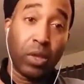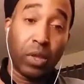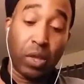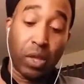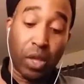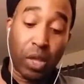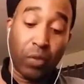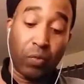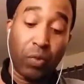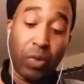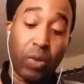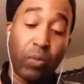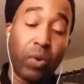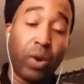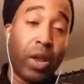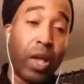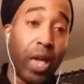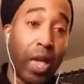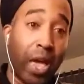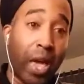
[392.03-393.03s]
If we were
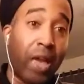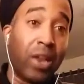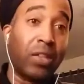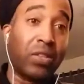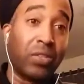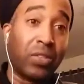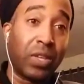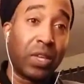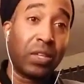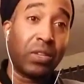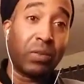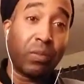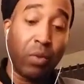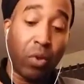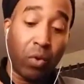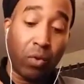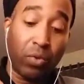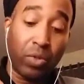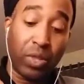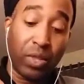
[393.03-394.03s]
to add a sixth
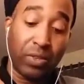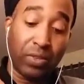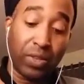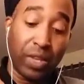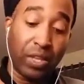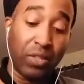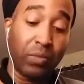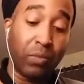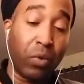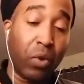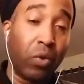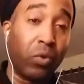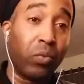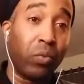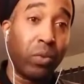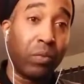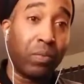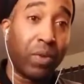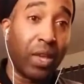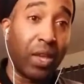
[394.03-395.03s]
mode, the sixth mode
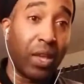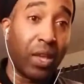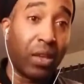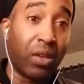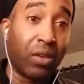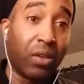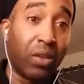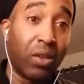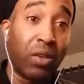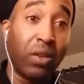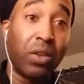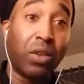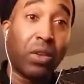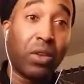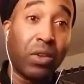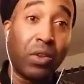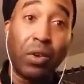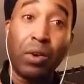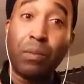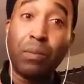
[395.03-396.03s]
would be
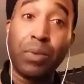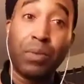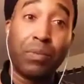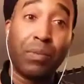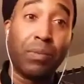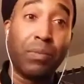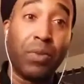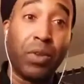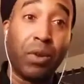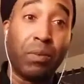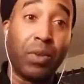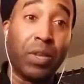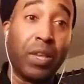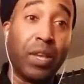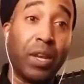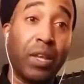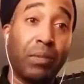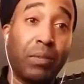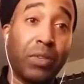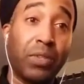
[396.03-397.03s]
your
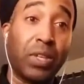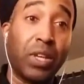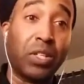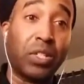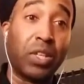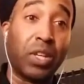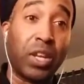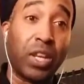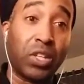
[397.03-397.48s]
beginning position.